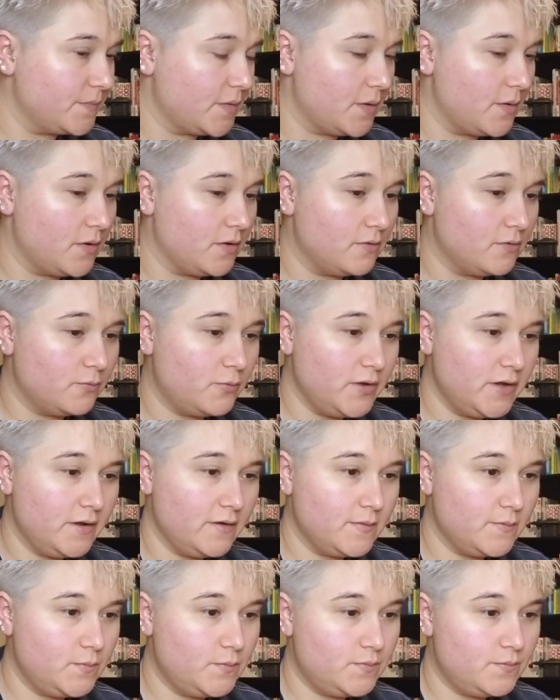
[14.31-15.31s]
We
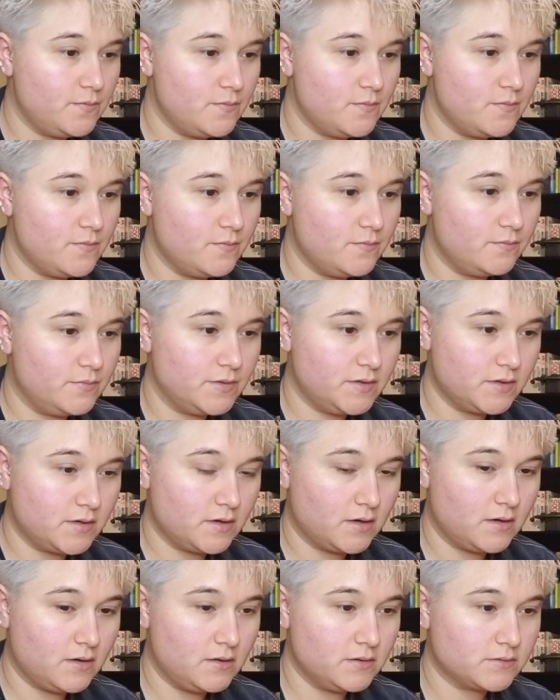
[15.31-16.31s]
have been
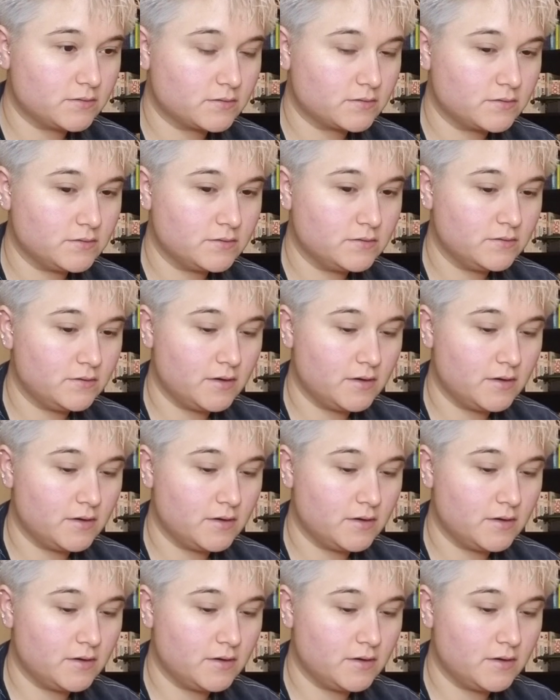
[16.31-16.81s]
asked